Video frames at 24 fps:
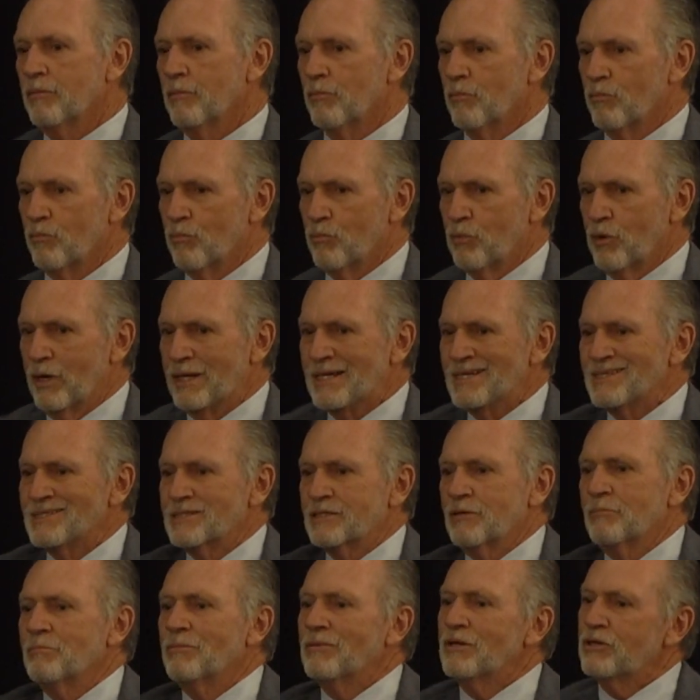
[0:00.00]
brings
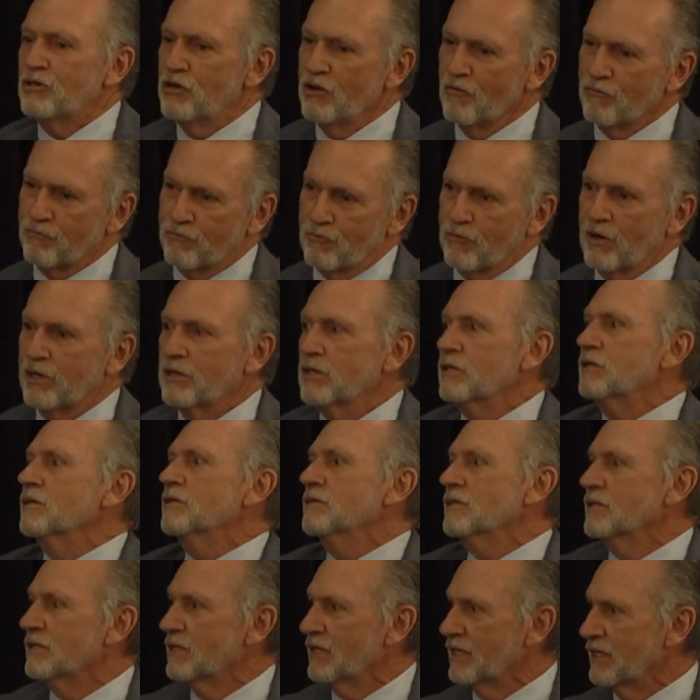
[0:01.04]
some different
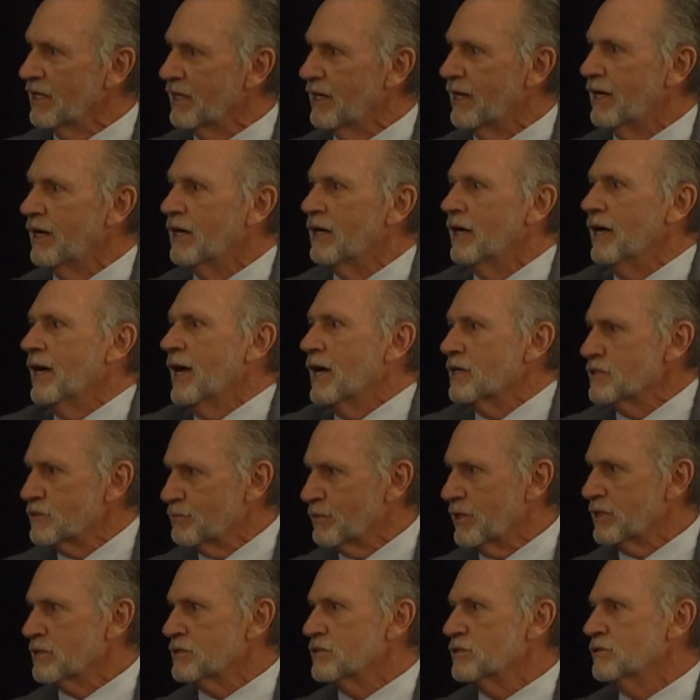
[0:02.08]

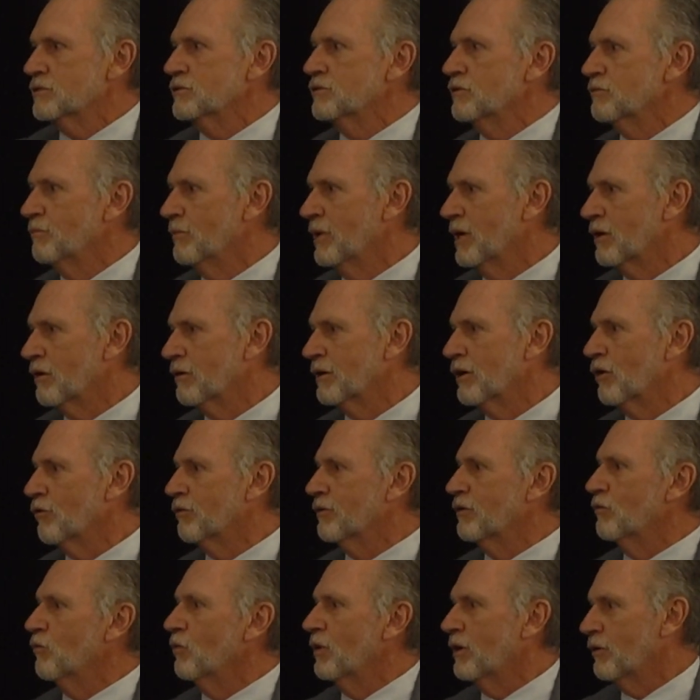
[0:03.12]
aspects to mental
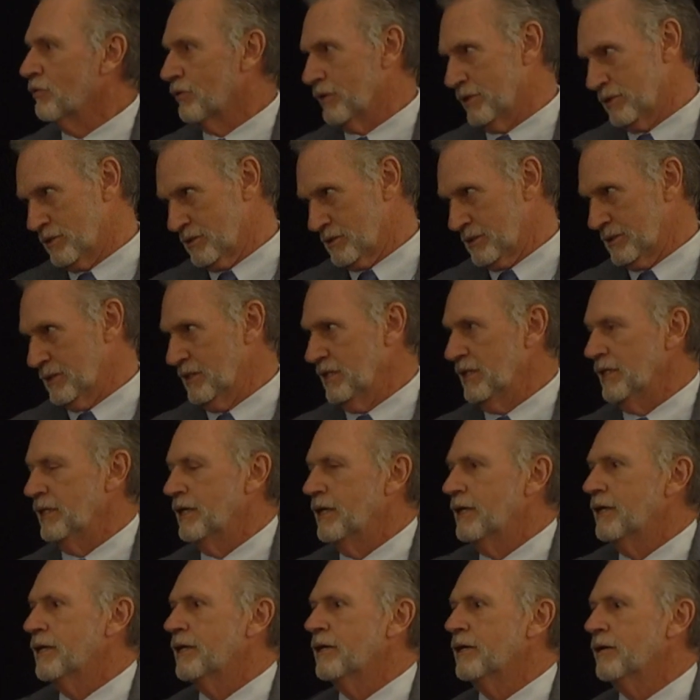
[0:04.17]
health and wellness.
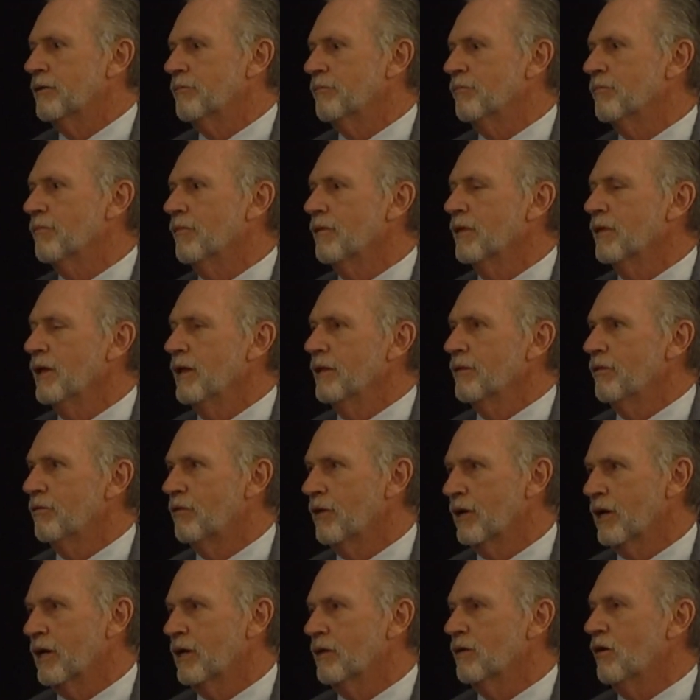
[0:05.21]
Yeah.
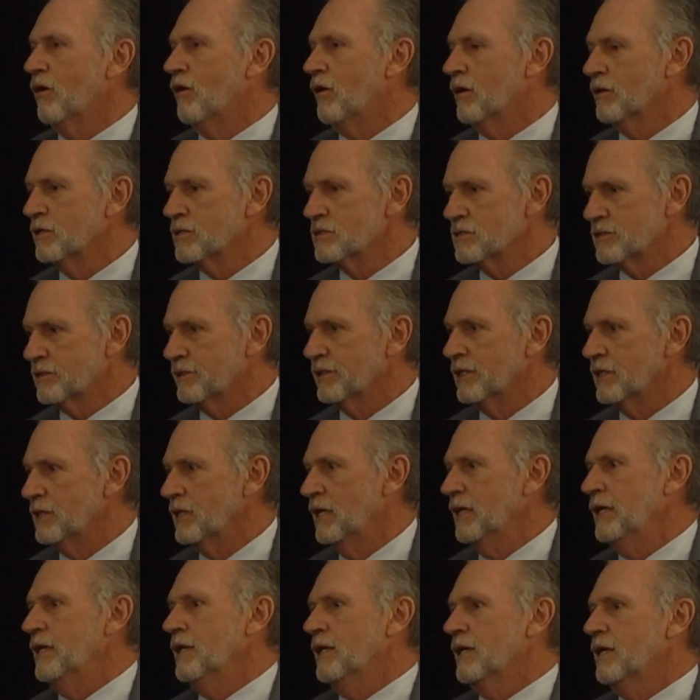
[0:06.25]
That honestly
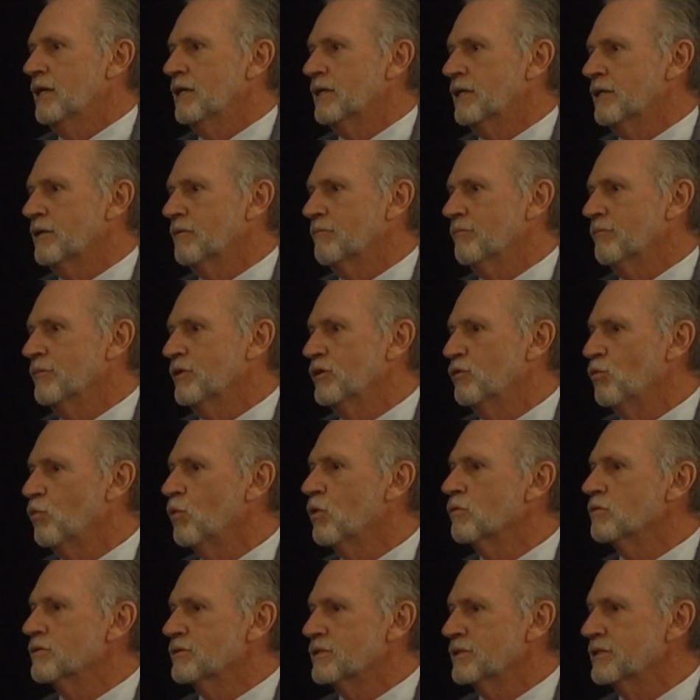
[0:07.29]
you
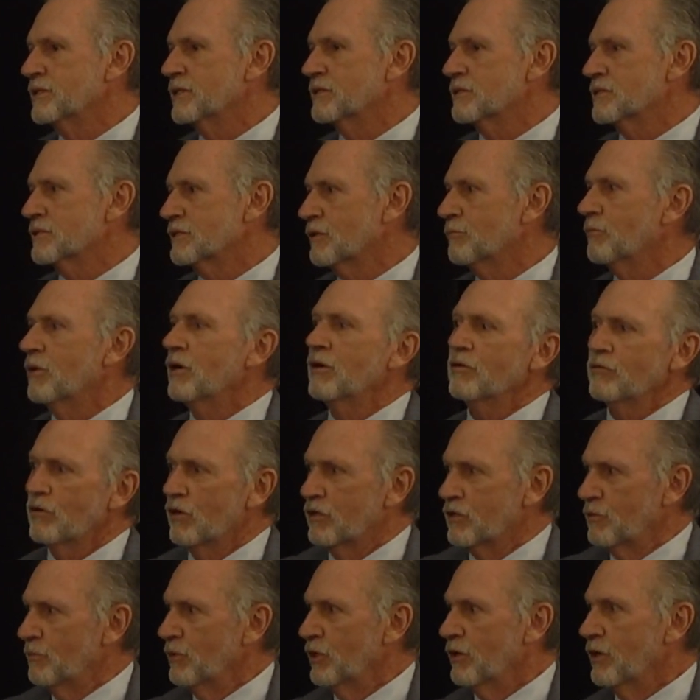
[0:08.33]
won't see in some other
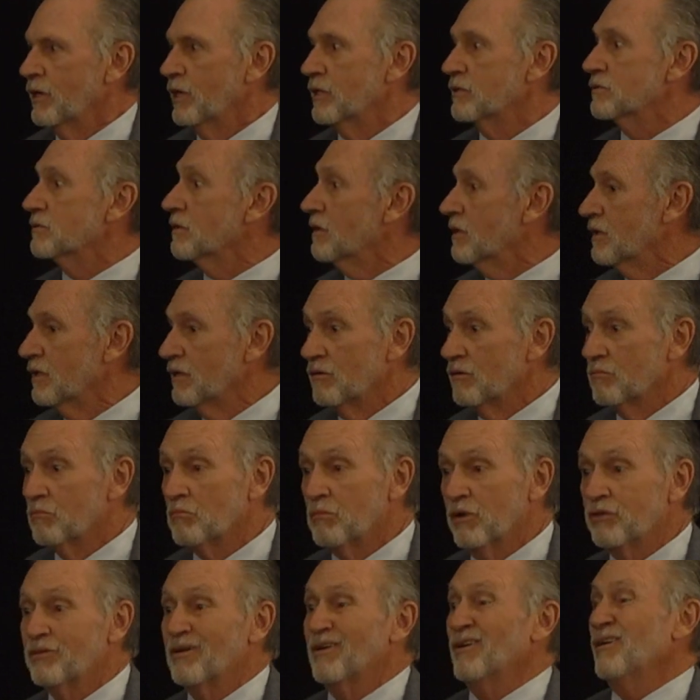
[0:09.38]
communities.
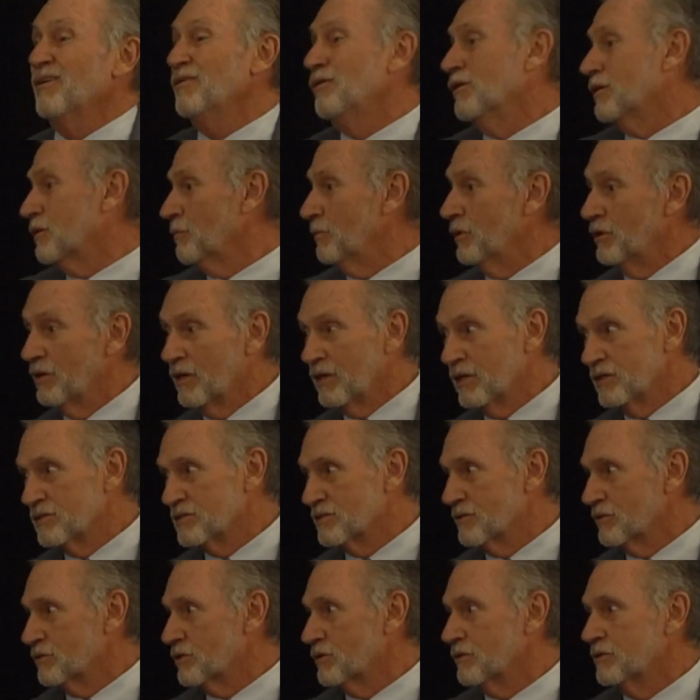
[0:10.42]
But there are other communities
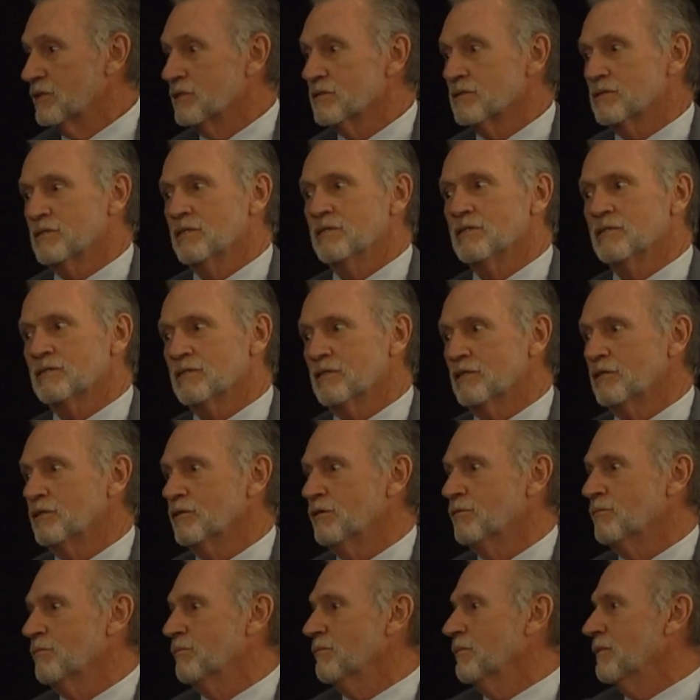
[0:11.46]
that you're going to see
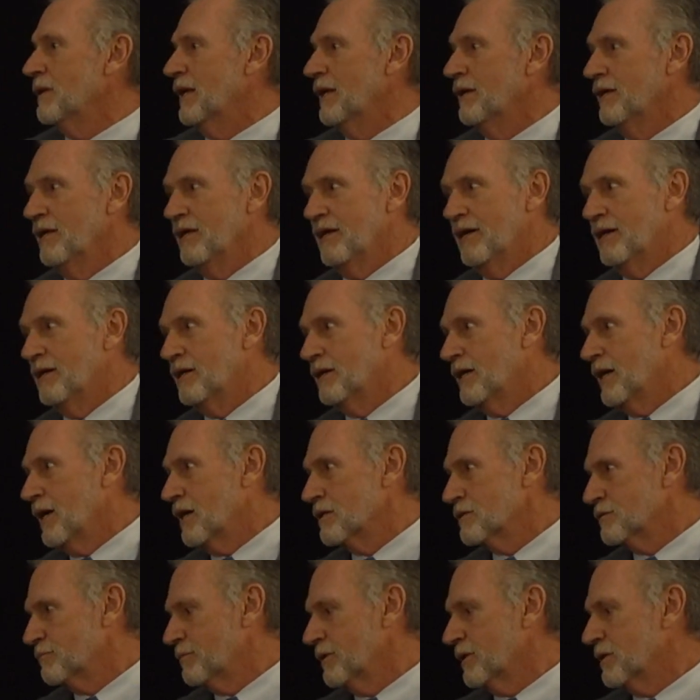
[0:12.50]
some
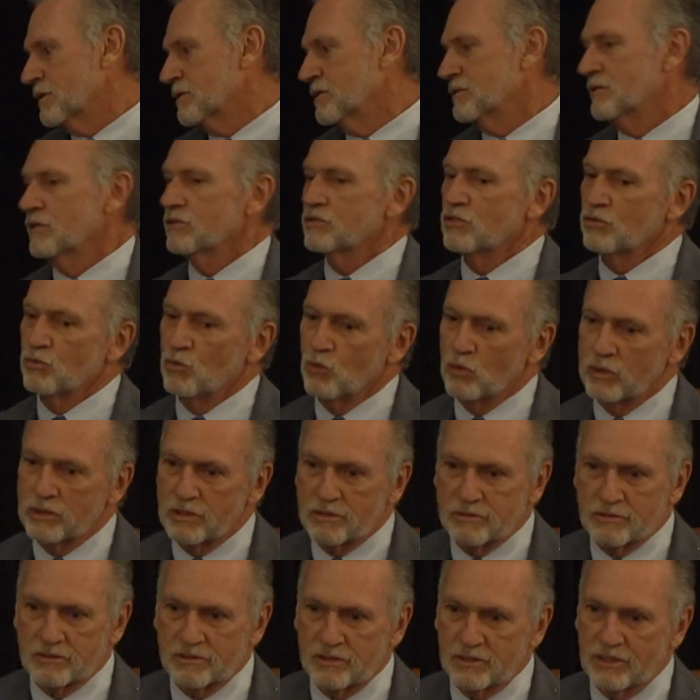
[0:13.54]
aspects that you
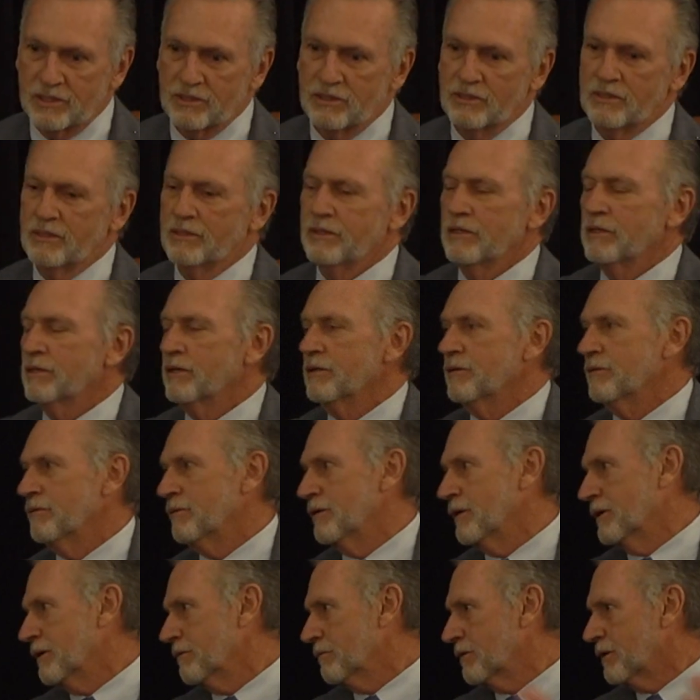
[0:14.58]
wouldn't see
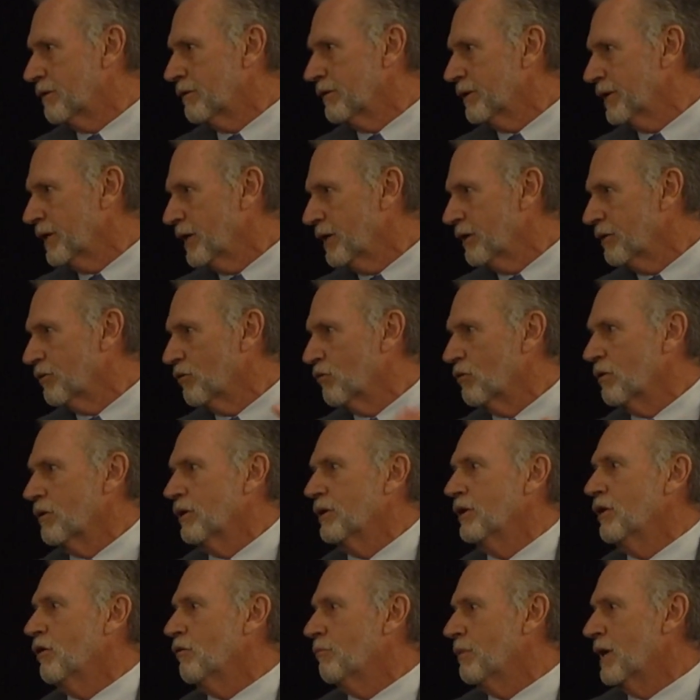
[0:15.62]
in Killeen or
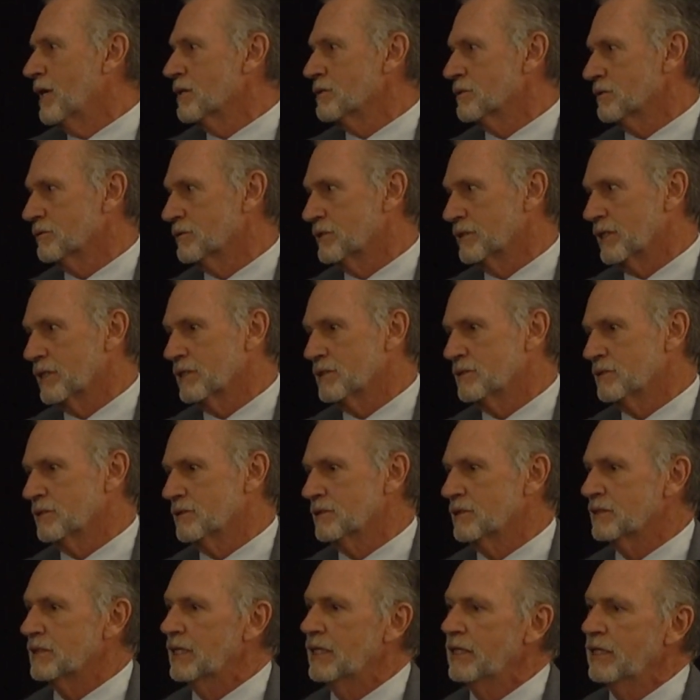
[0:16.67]
in El Paso,
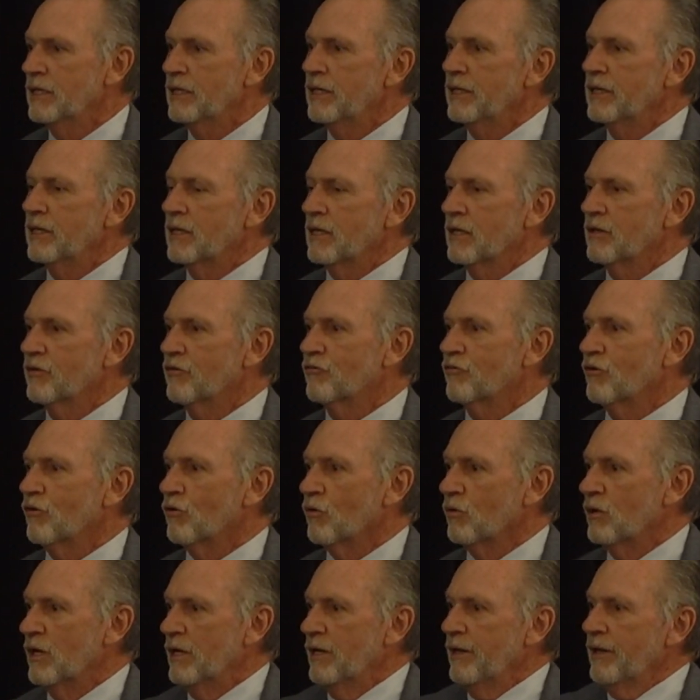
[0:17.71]
Texas. And
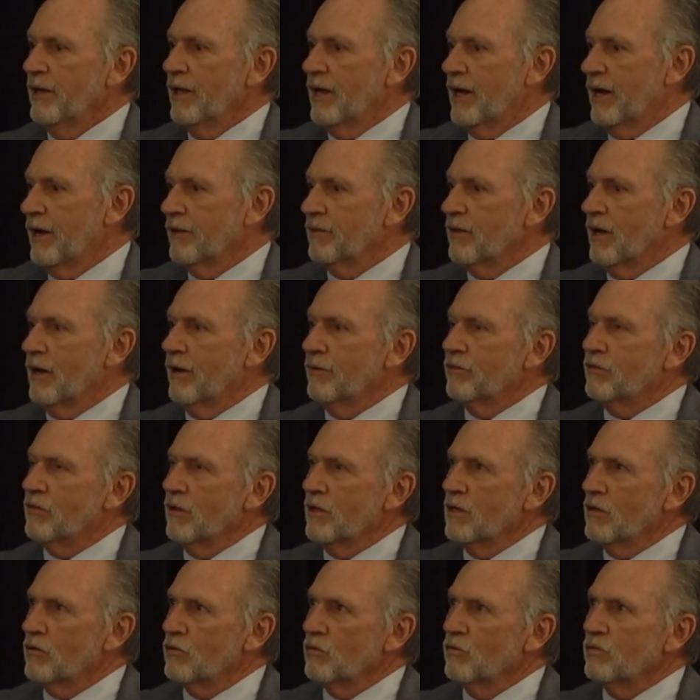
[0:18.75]
so I
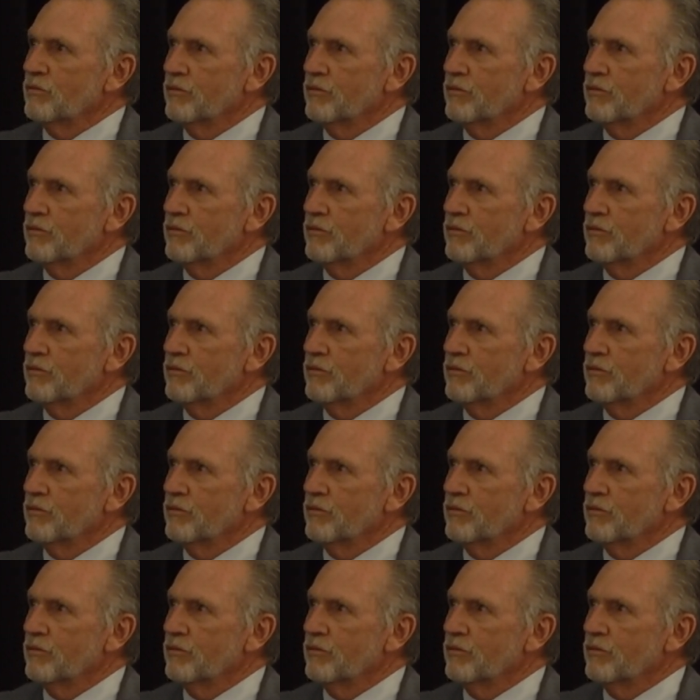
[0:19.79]
think,